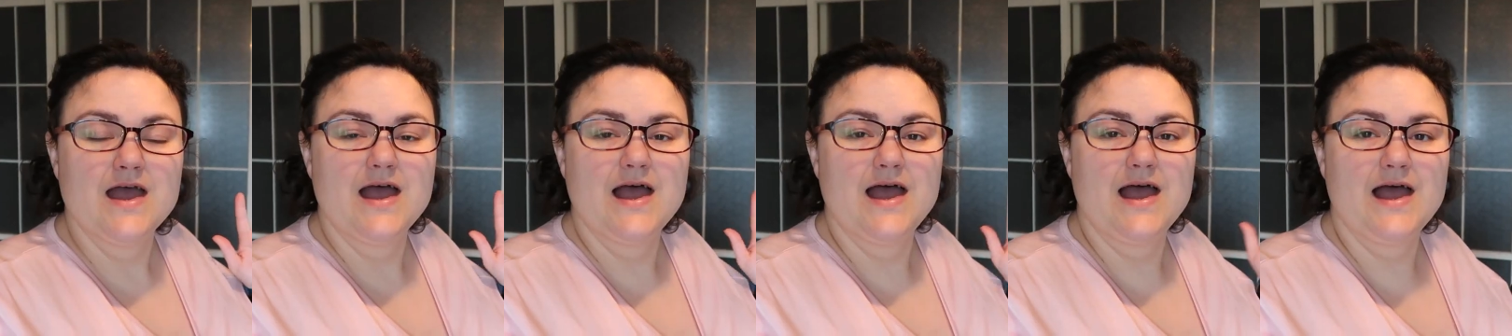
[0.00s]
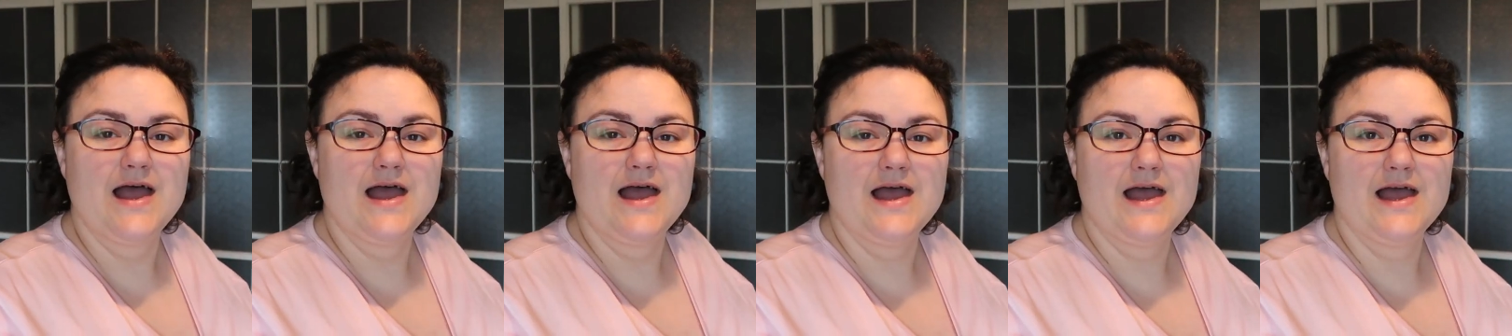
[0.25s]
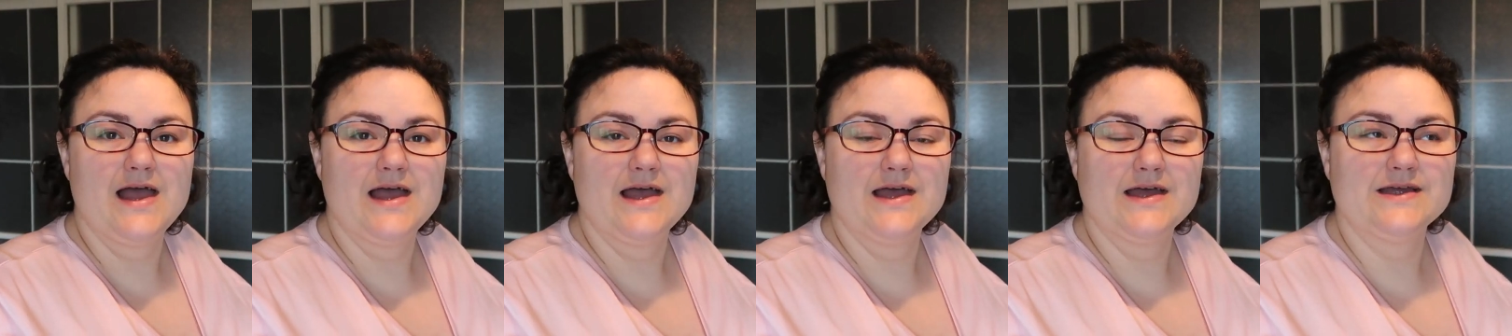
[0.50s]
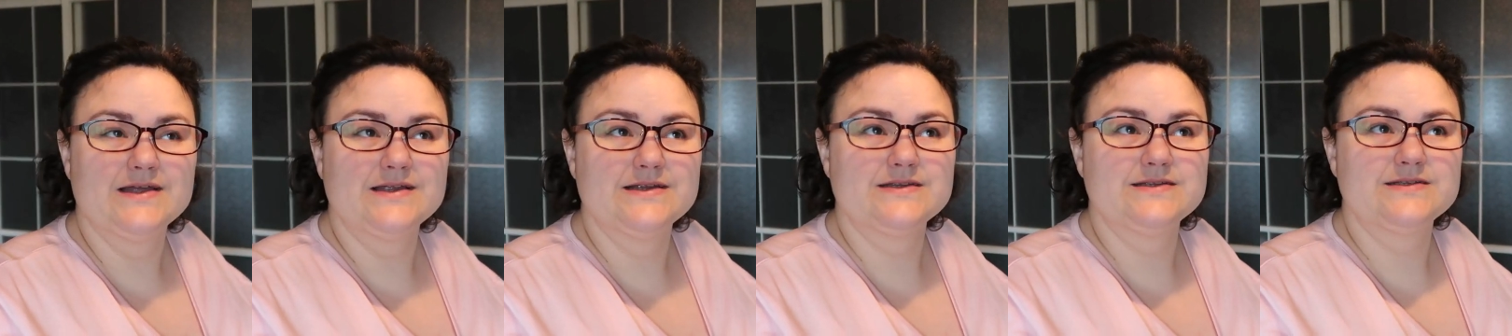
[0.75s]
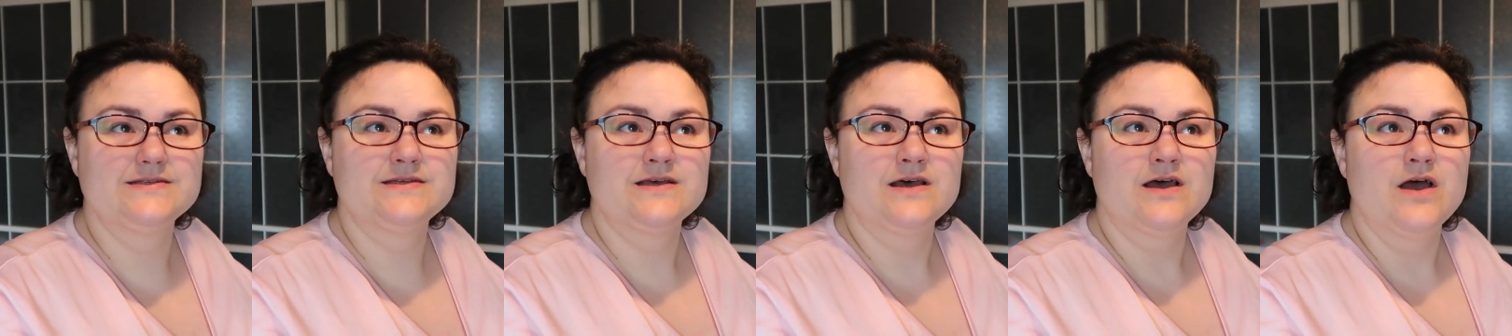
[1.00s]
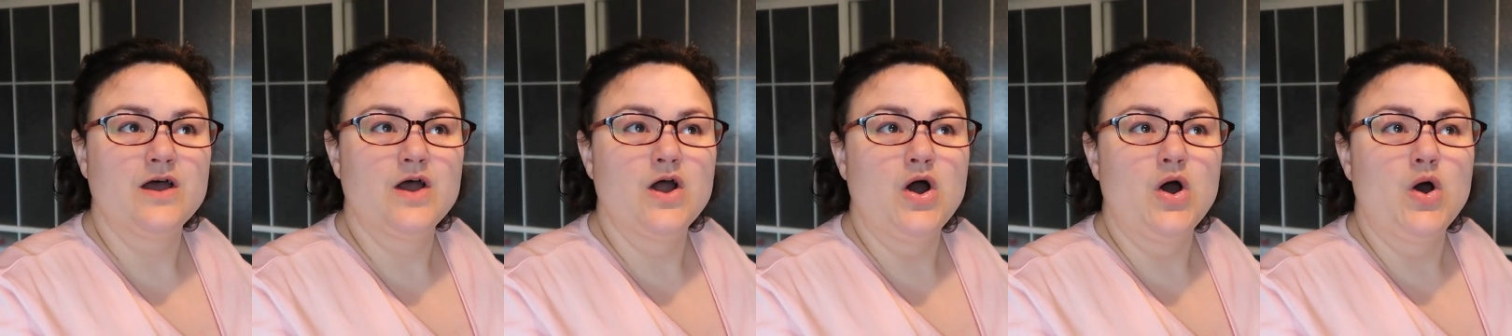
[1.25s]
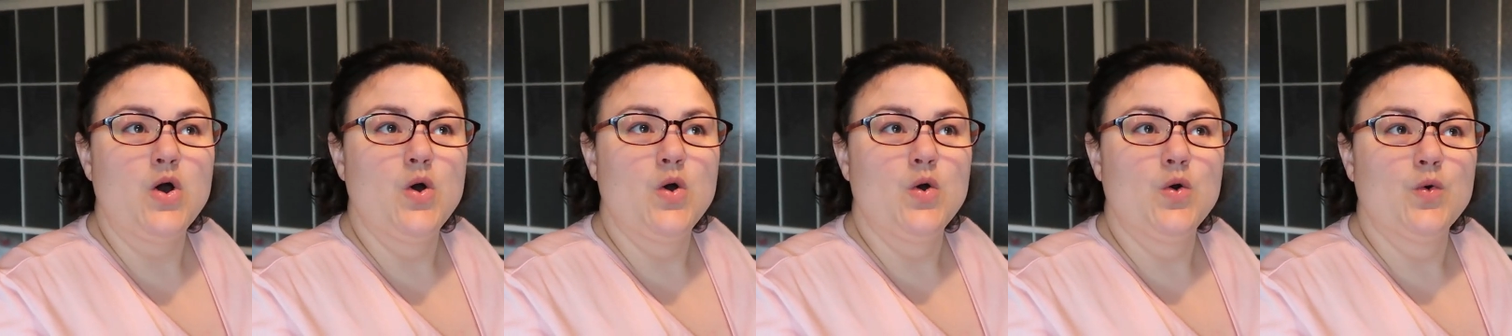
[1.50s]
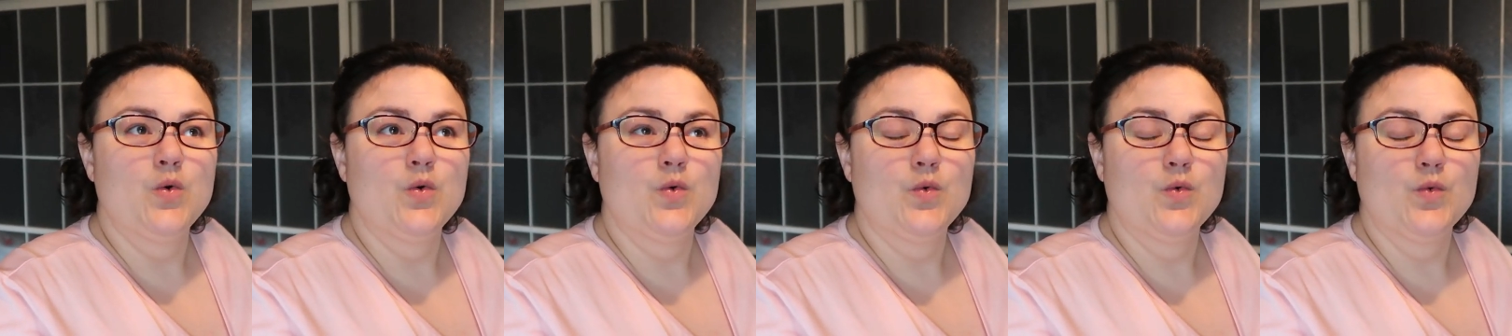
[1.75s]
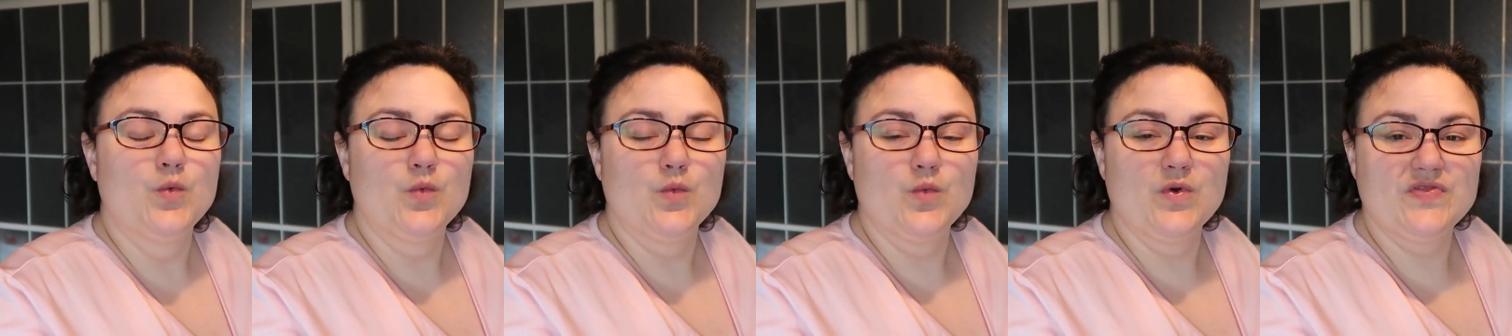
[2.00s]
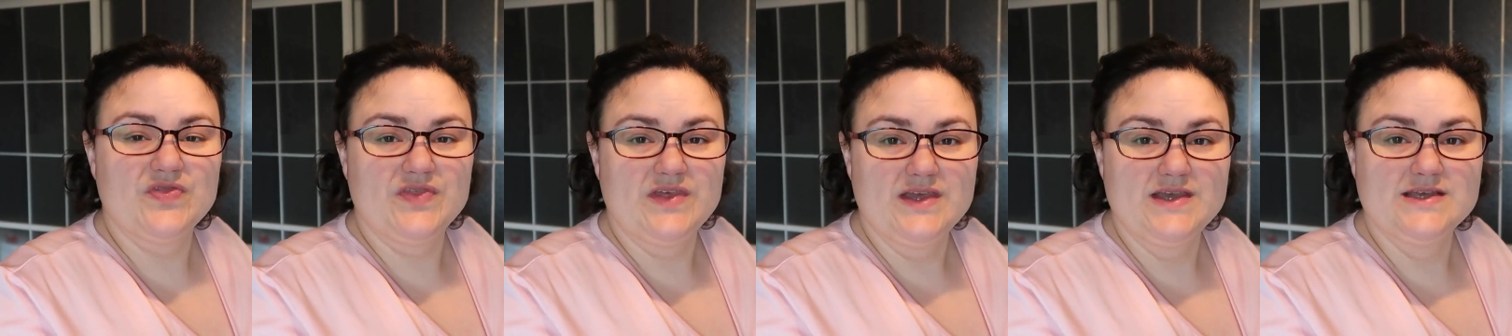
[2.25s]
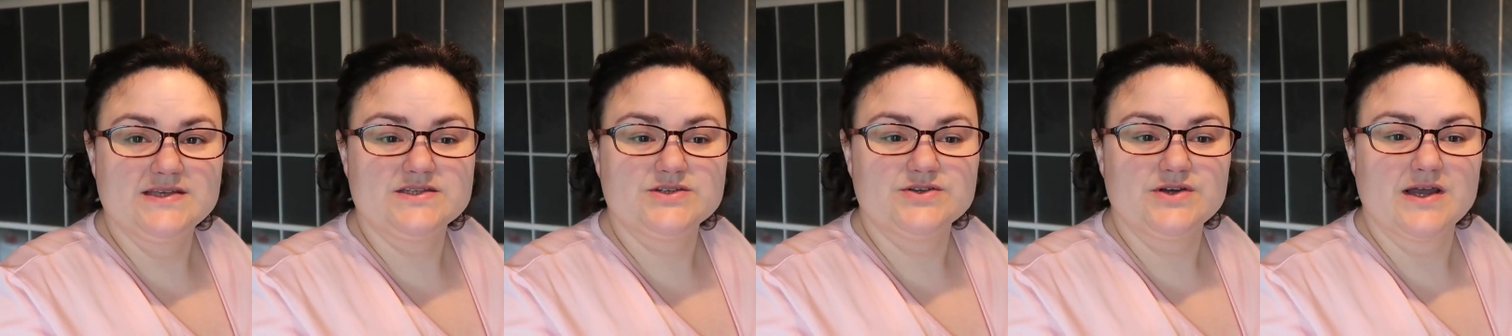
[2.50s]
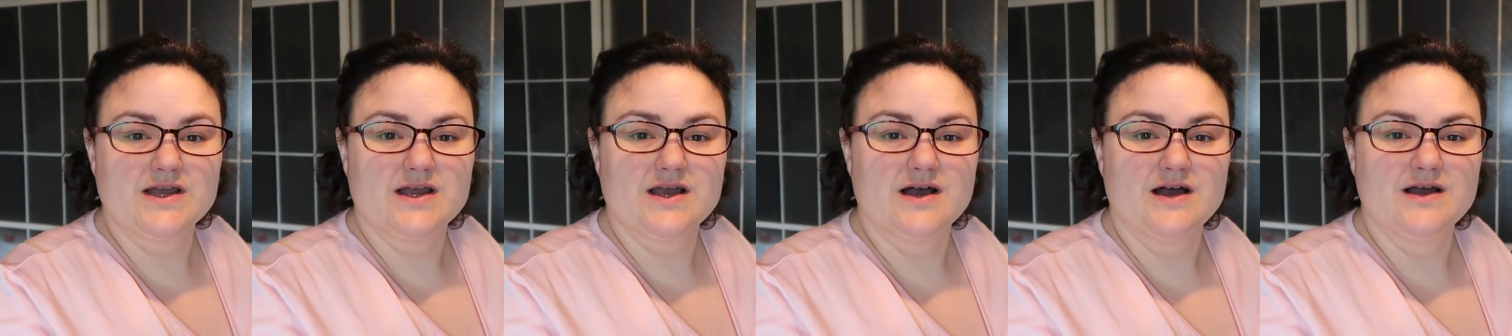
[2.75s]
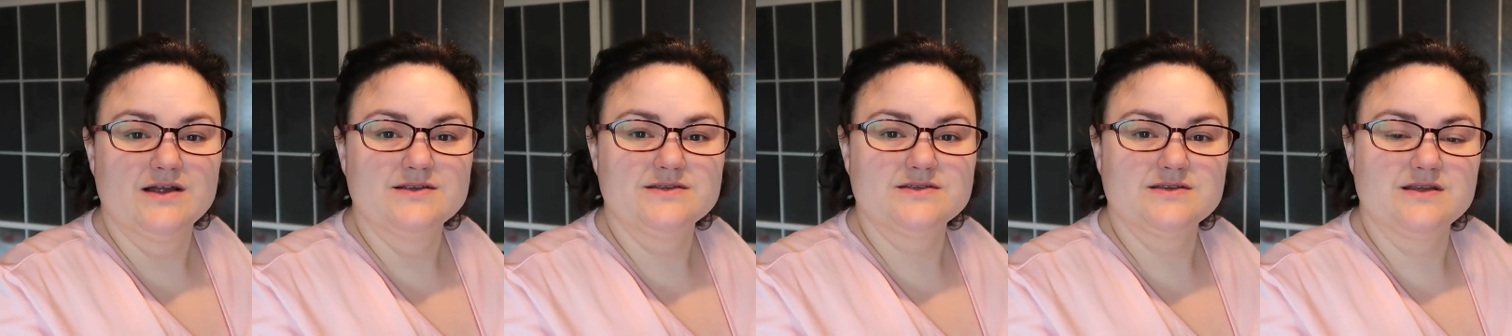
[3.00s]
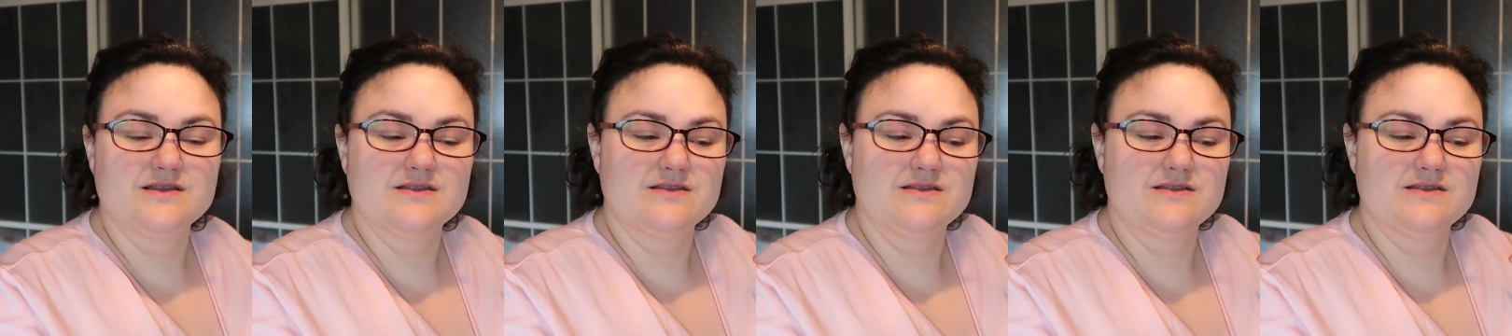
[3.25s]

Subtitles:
And with the Easter egg hunt,